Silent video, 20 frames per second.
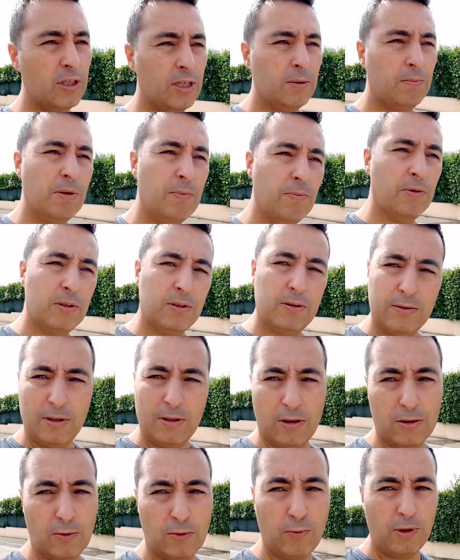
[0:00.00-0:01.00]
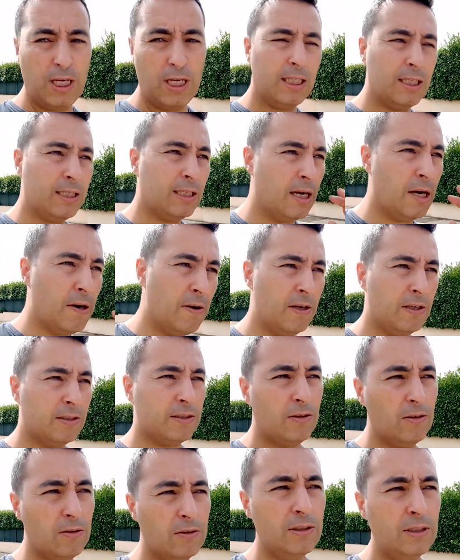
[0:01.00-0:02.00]
that people do not quit, carry
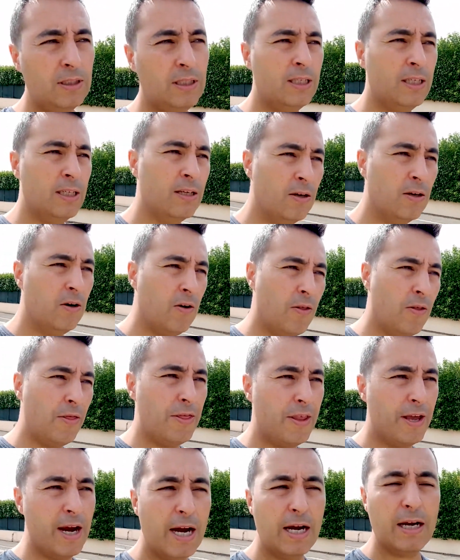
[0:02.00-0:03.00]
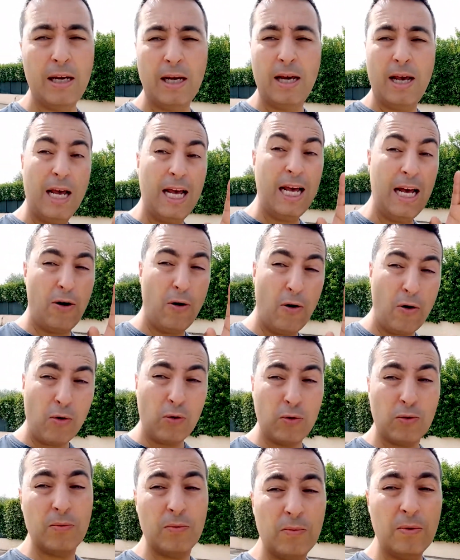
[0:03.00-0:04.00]
on on their
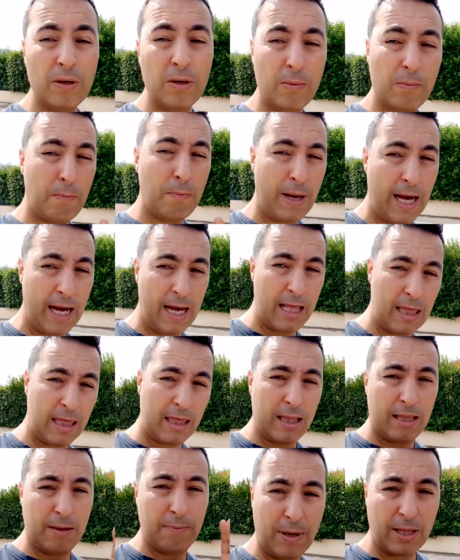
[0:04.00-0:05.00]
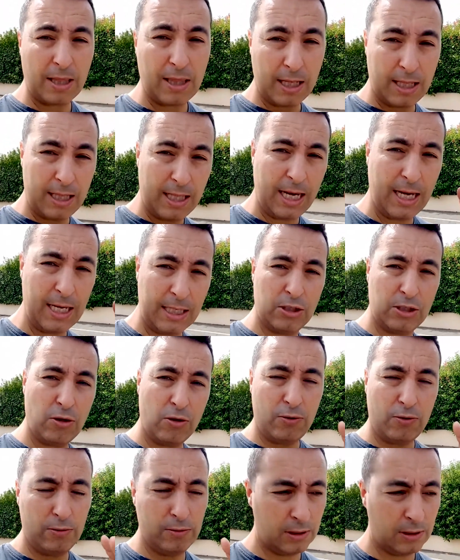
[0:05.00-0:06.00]
own path, the path that they
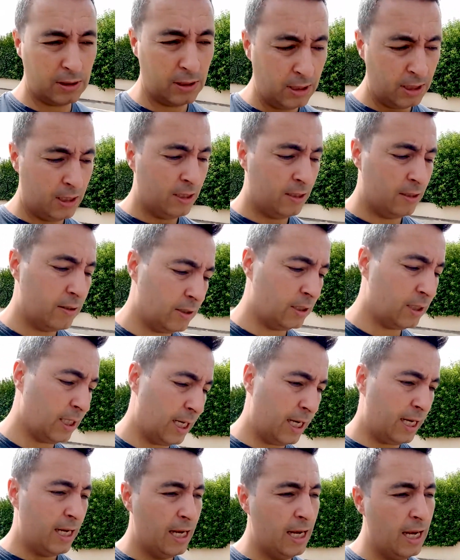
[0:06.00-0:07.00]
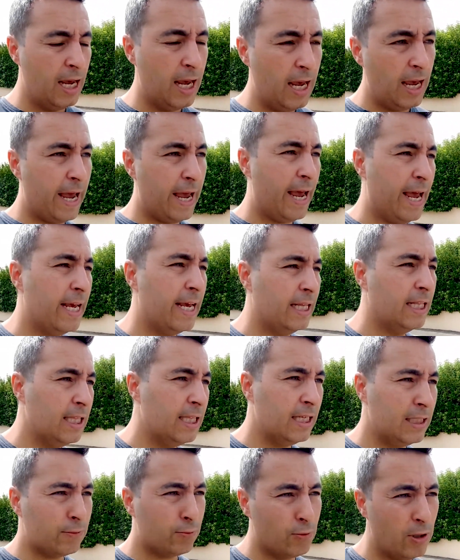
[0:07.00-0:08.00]
chose, okay, and in
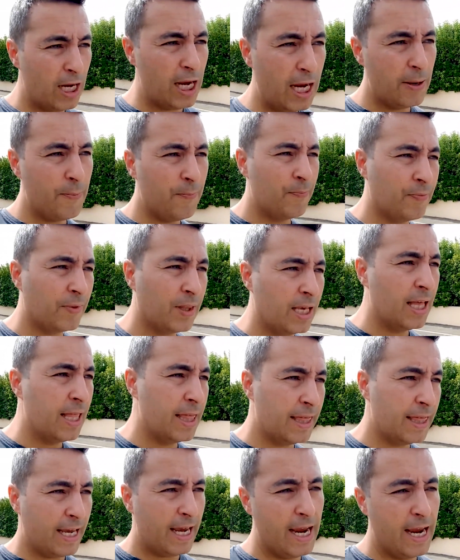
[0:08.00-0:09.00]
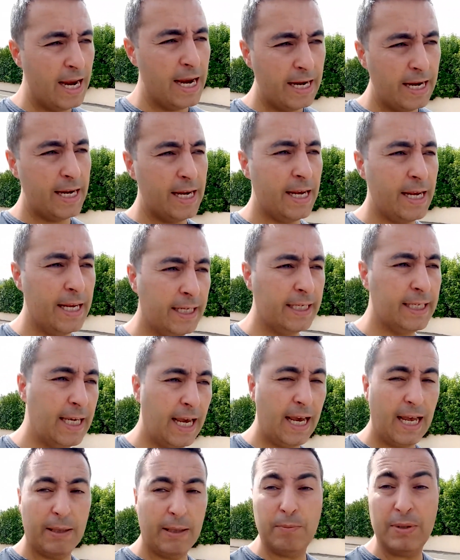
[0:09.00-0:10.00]
this way they
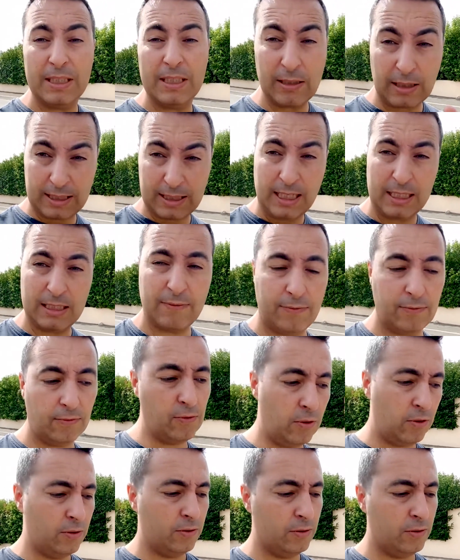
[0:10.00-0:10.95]
can be successful.